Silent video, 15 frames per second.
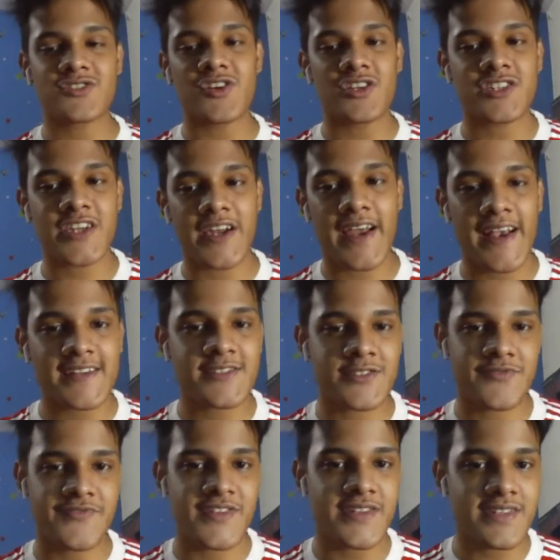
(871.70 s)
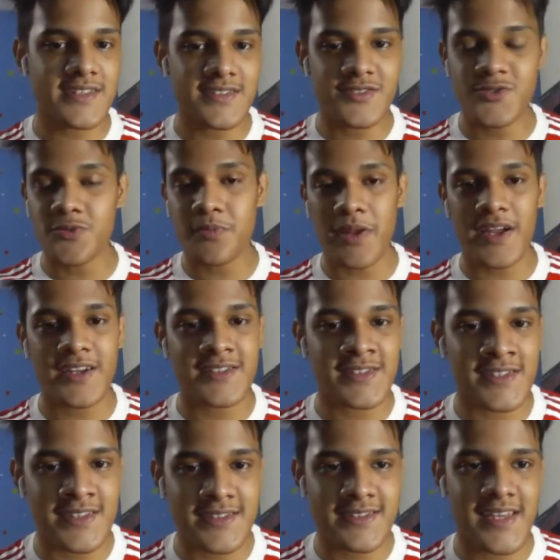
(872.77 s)
Solskjaer has to fit these two
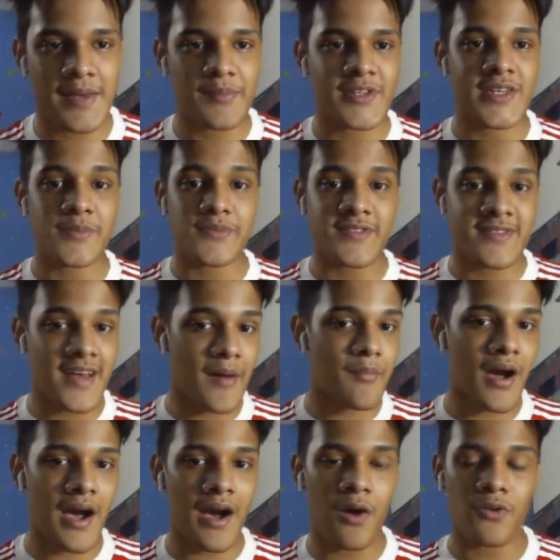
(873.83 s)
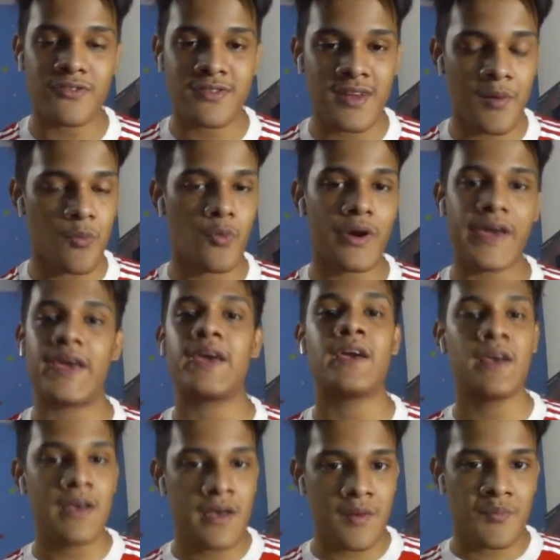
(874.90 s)
players in the same team somehow, some way,
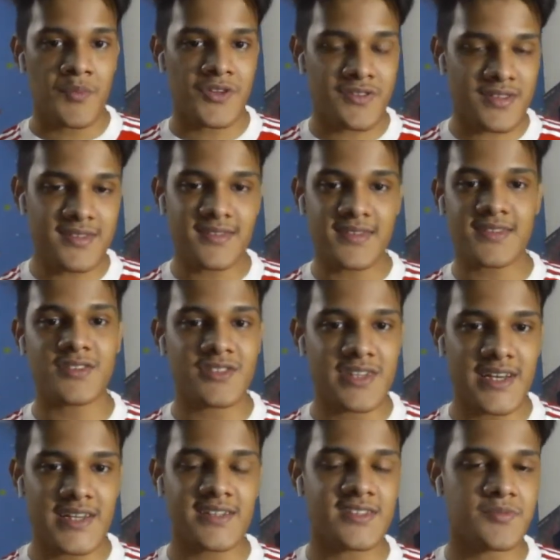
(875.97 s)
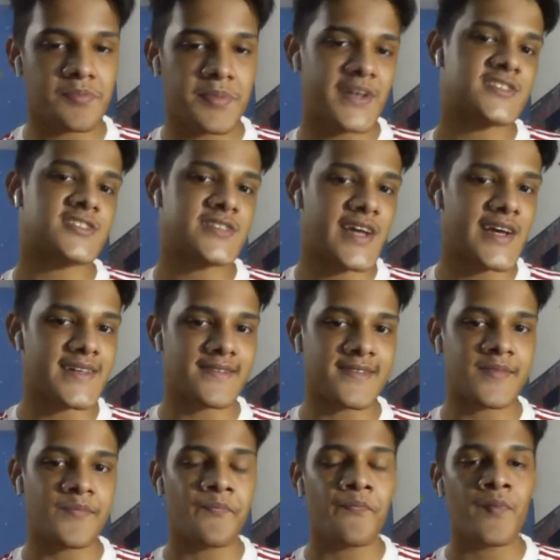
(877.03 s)
because this is United's best
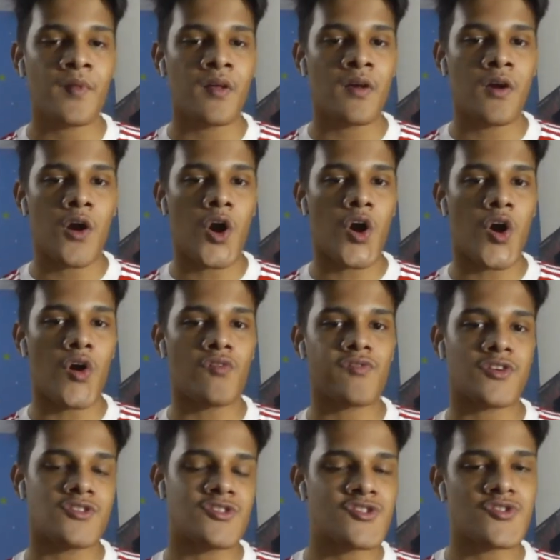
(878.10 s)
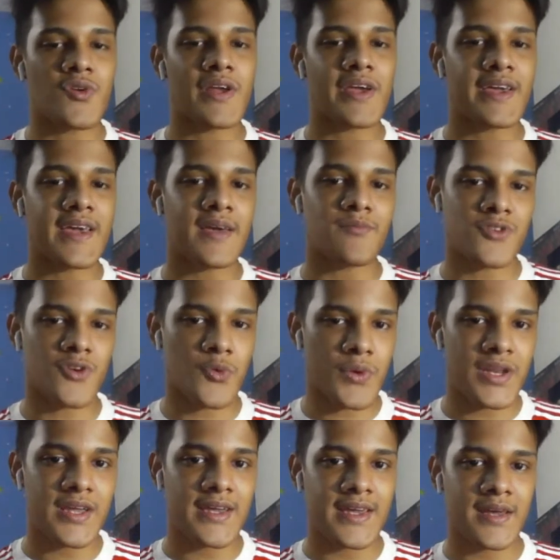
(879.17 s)
chance of controlling games or
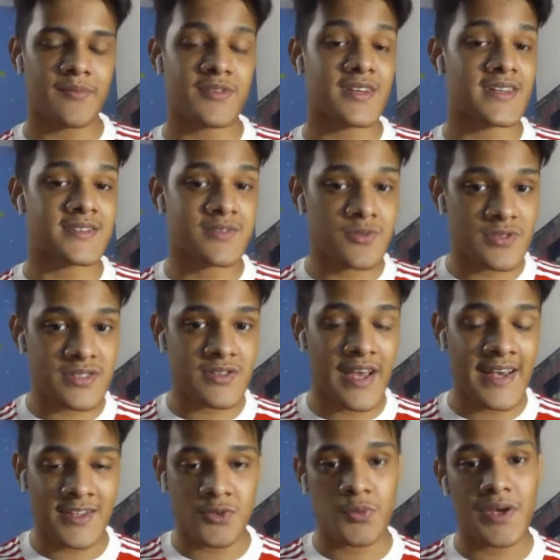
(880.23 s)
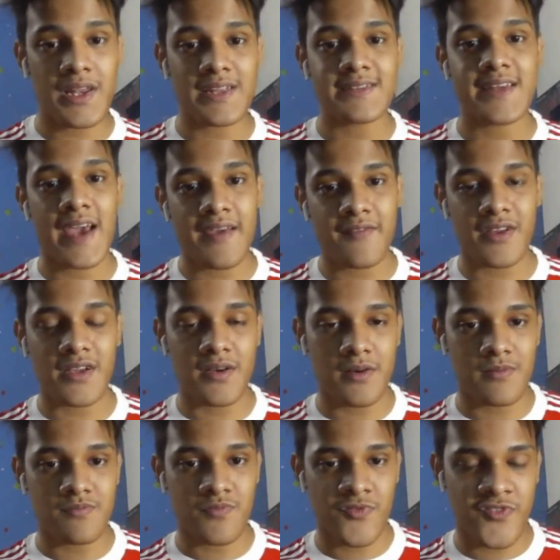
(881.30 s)
winning games, as well as having
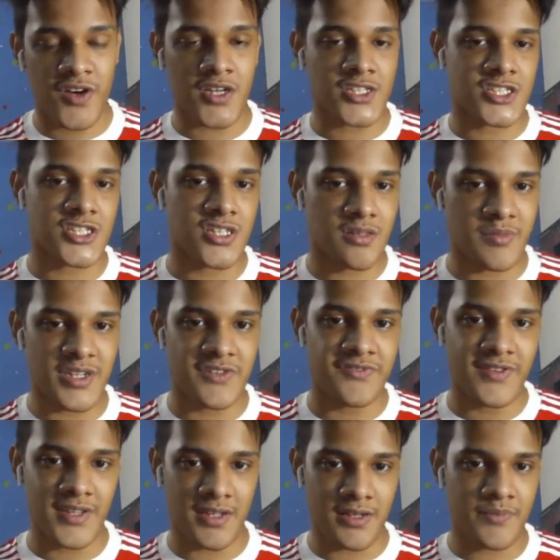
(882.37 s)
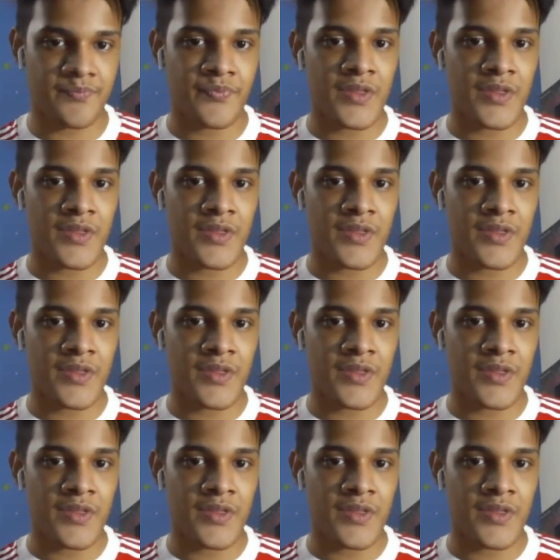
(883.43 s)
a functional midfield.